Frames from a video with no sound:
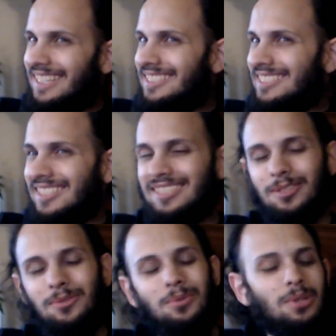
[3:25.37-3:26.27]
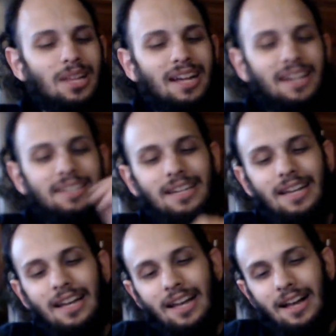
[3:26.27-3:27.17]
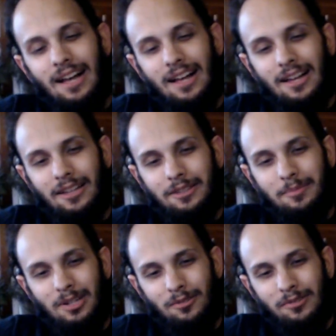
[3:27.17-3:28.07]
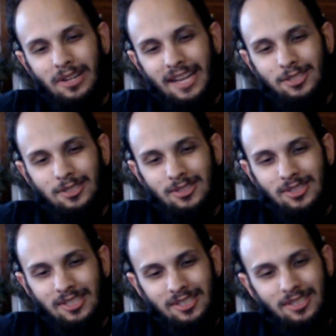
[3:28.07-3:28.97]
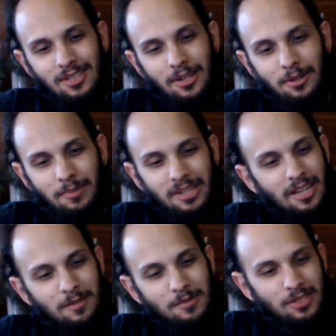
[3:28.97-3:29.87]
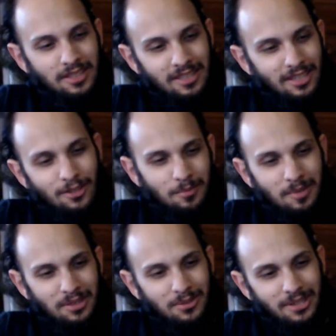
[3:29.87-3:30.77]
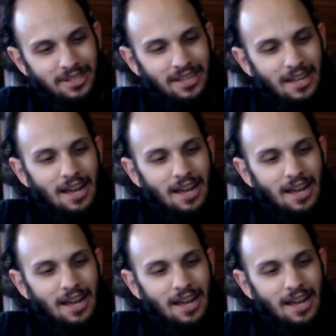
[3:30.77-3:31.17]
It's a cool line in the middle of an action scene. You know, my name is Inigo Montoya.